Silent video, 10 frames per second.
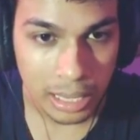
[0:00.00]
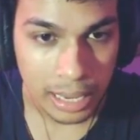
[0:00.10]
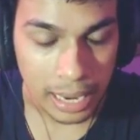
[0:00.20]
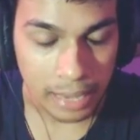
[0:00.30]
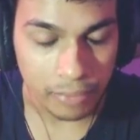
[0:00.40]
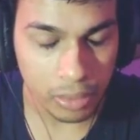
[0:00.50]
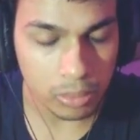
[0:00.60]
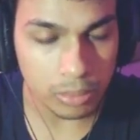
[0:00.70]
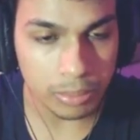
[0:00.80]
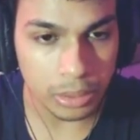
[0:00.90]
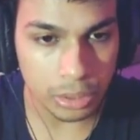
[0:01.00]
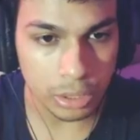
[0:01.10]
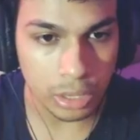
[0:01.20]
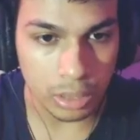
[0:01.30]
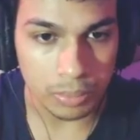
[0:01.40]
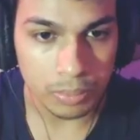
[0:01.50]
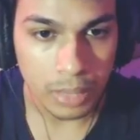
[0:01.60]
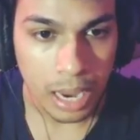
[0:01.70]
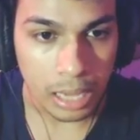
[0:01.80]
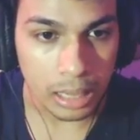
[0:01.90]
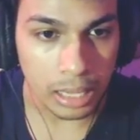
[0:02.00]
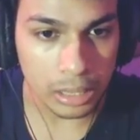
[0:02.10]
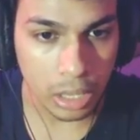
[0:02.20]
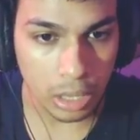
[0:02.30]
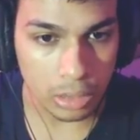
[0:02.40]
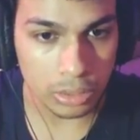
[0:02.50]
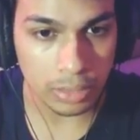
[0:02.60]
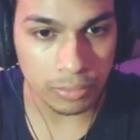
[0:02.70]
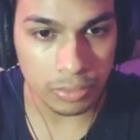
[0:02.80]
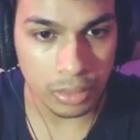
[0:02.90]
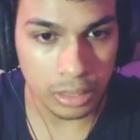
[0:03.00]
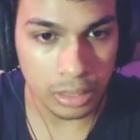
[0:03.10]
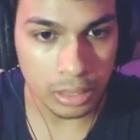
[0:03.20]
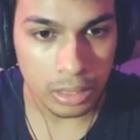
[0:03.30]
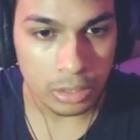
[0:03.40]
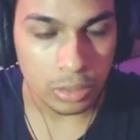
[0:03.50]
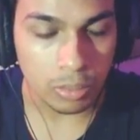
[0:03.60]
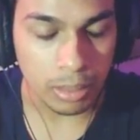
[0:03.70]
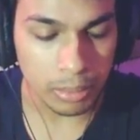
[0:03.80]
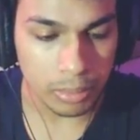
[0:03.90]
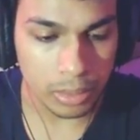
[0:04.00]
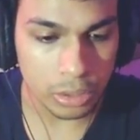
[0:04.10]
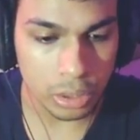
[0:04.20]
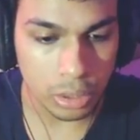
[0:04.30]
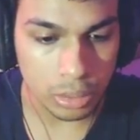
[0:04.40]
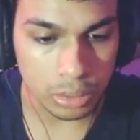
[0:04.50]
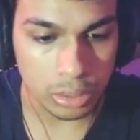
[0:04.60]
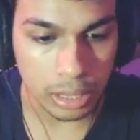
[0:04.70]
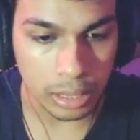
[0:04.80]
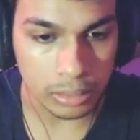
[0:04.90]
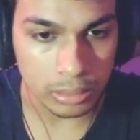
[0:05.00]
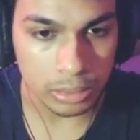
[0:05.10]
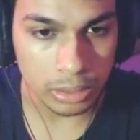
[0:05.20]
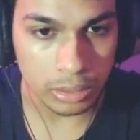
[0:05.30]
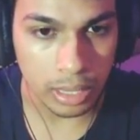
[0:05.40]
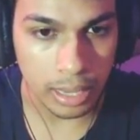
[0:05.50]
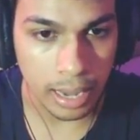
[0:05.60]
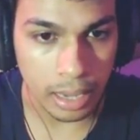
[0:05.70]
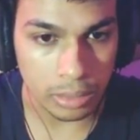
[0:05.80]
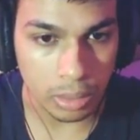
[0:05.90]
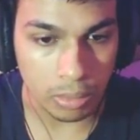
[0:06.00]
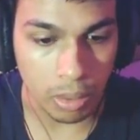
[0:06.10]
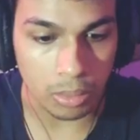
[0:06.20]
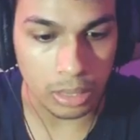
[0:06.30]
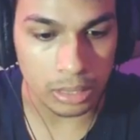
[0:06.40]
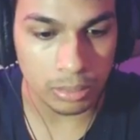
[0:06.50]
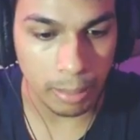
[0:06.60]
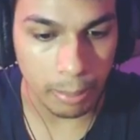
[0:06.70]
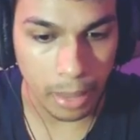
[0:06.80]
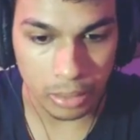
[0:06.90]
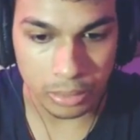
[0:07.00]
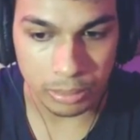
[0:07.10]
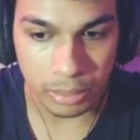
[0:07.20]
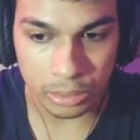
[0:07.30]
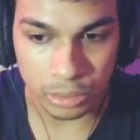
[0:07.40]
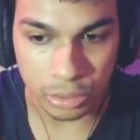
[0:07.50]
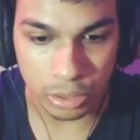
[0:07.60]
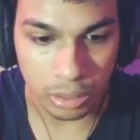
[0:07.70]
and I think we'll be good to go. I like the colors and everything, so maybe we can just go down to that house. Oh, whoa, that's my battery message.